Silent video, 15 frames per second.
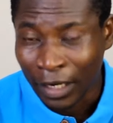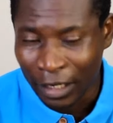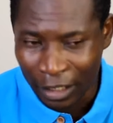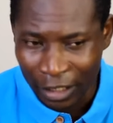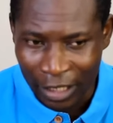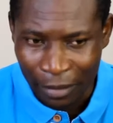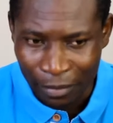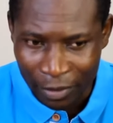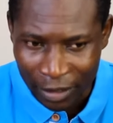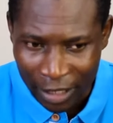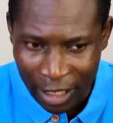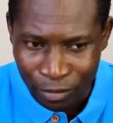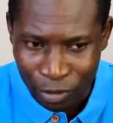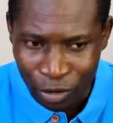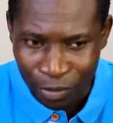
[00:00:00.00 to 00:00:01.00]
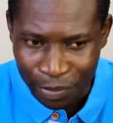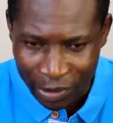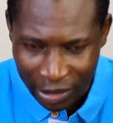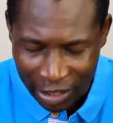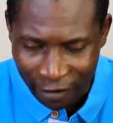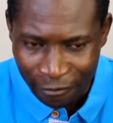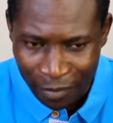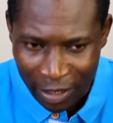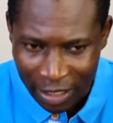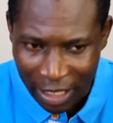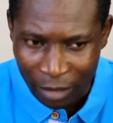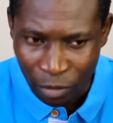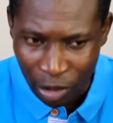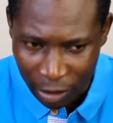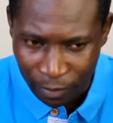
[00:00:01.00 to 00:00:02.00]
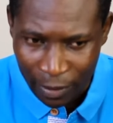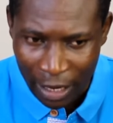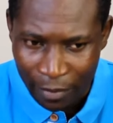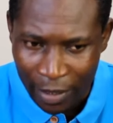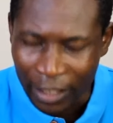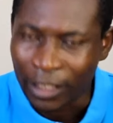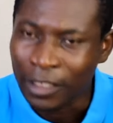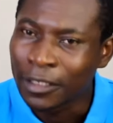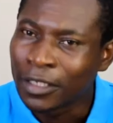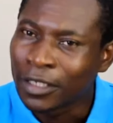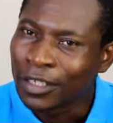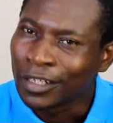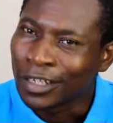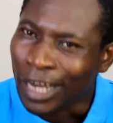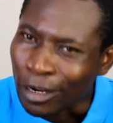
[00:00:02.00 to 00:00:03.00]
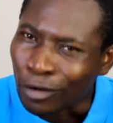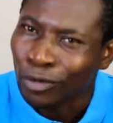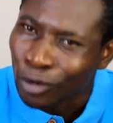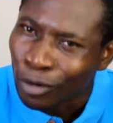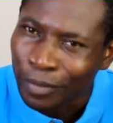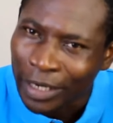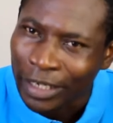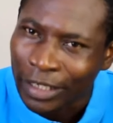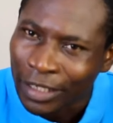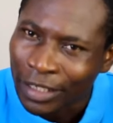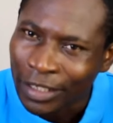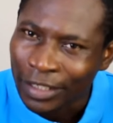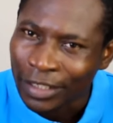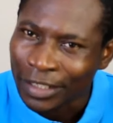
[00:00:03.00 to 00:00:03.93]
right? They are able to preserve money and multiply money and grow money.